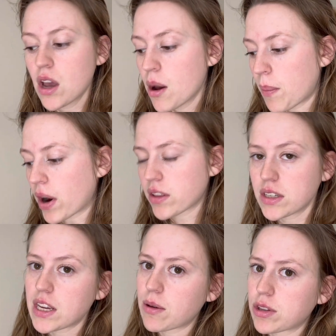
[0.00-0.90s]
part of the
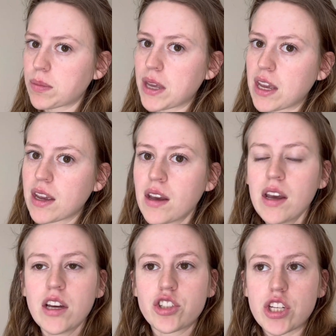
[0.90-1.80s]
day with me.
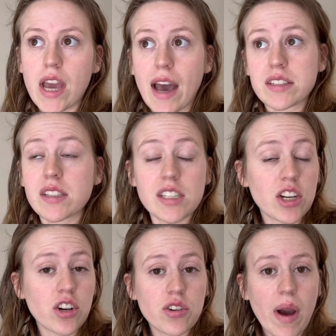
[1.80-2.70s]
She hasn't seen
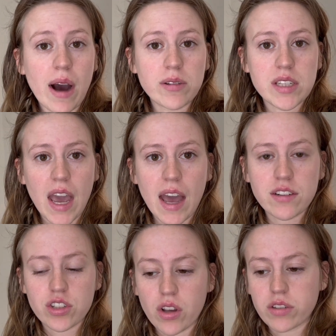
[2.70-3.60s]
our new house yet.
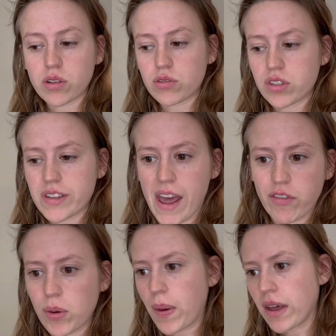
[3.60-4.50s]
She's also just
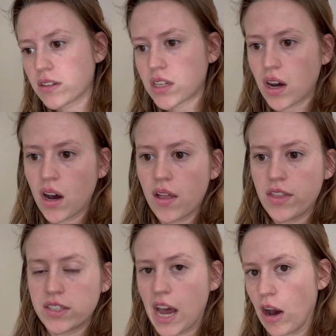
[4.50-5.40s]
never been to
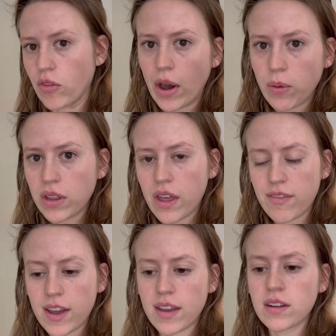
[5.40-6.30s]
the town that we live in.